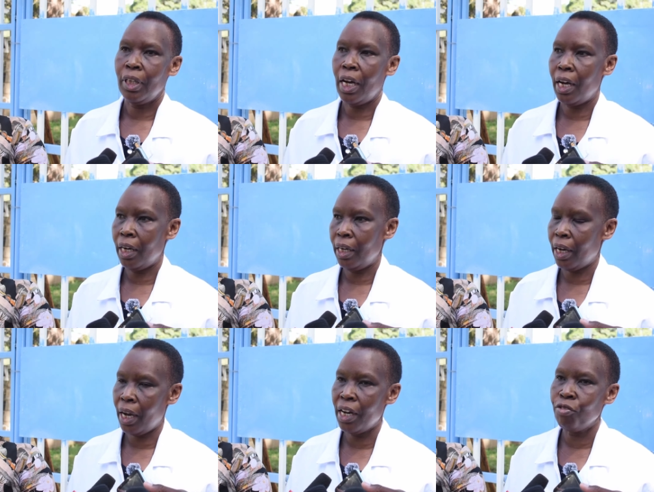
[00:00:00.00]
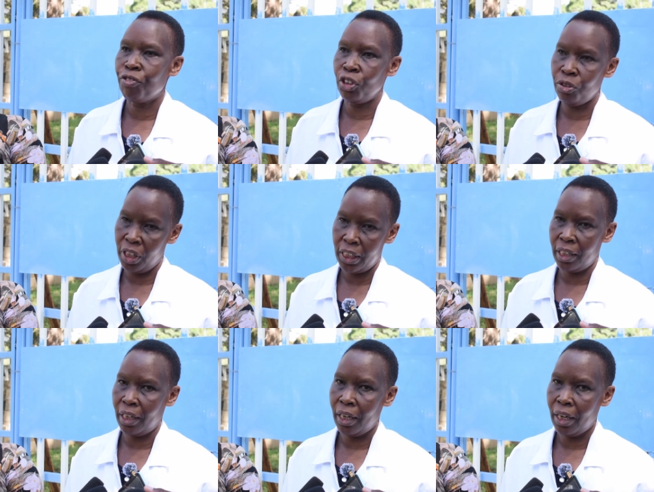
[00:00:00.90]
And uh,
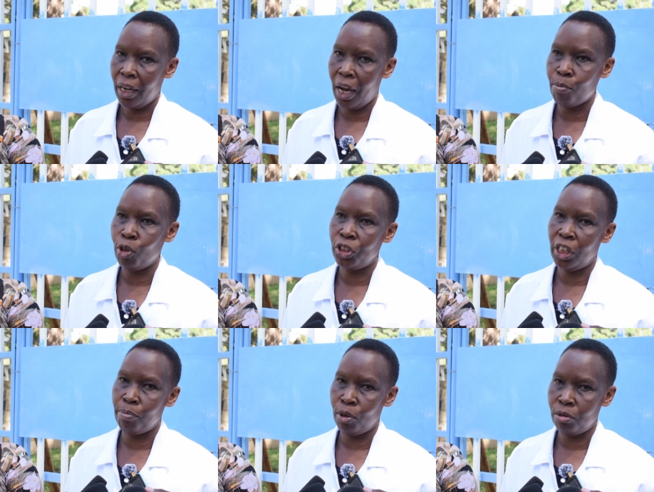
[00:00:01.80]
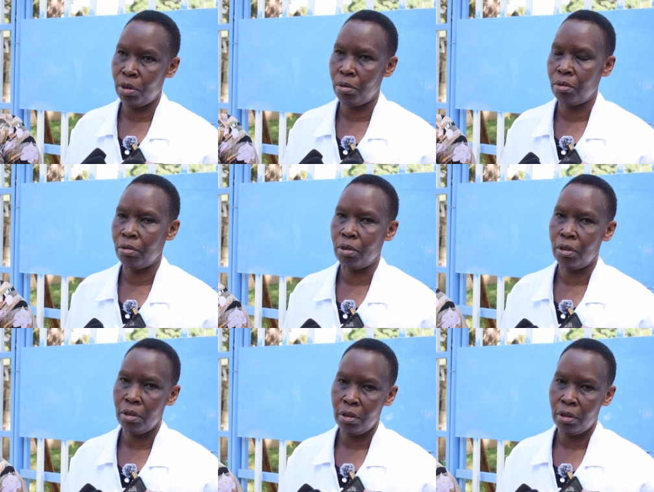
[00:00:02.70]
unfortunately, I'm not able to